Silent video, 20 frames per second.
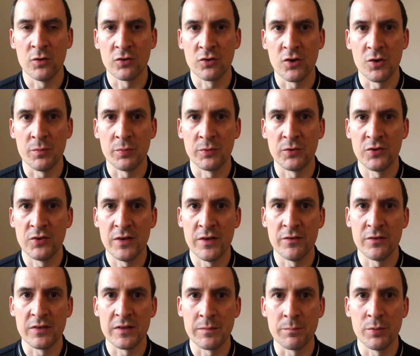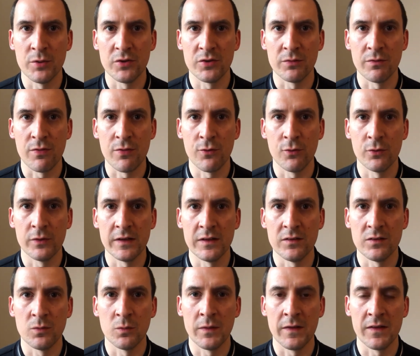got to seriously put some thought
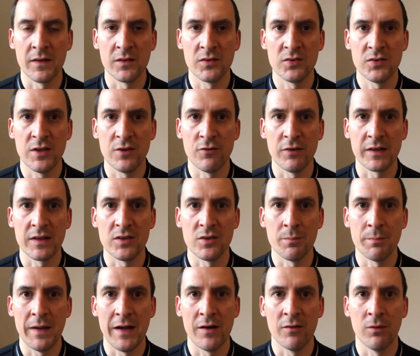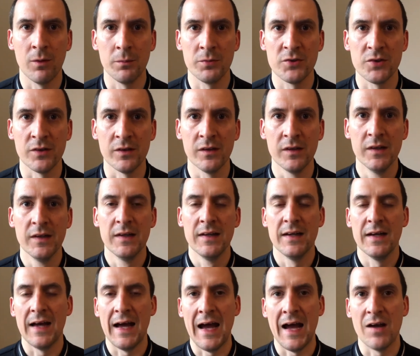into whether Cedric is a better option
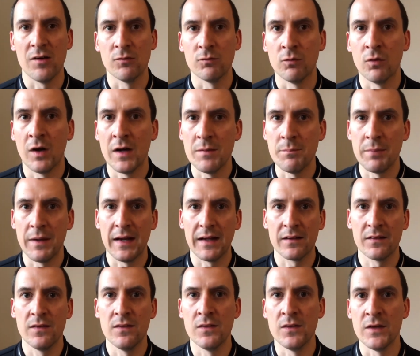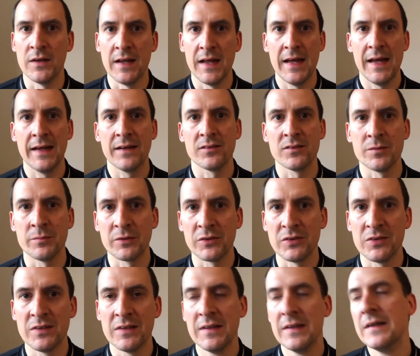at right-back than Hector,
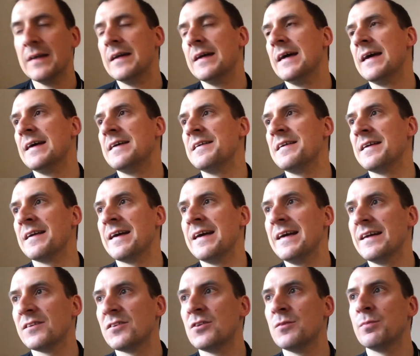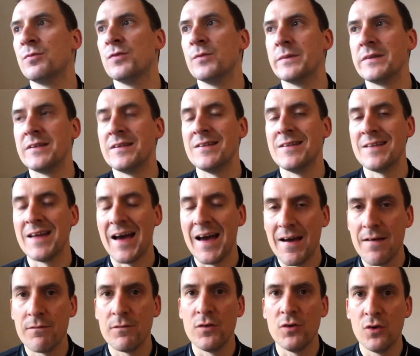because Hector's performances
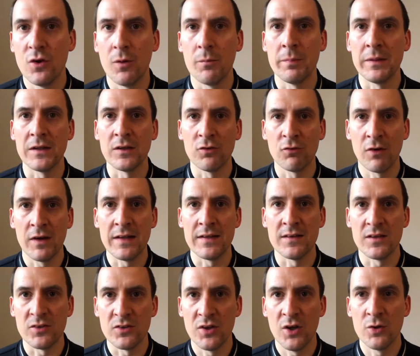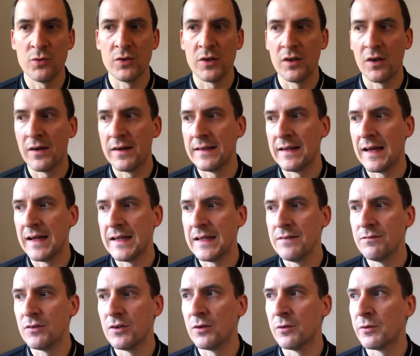have not been great. There's no denying that.
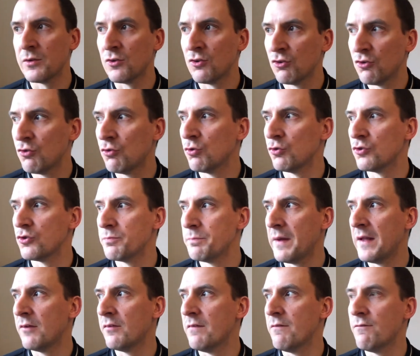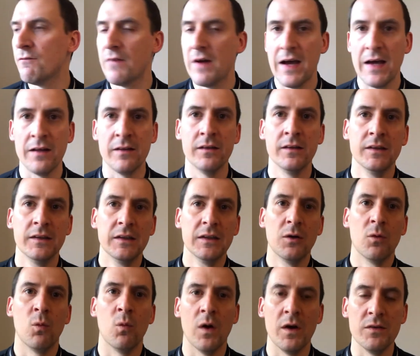Even though a staunch Bellerin fan
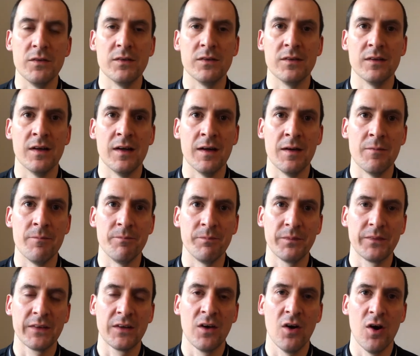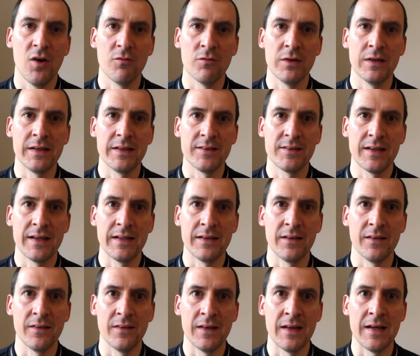can't really say
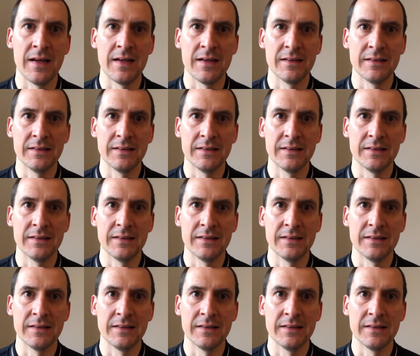that there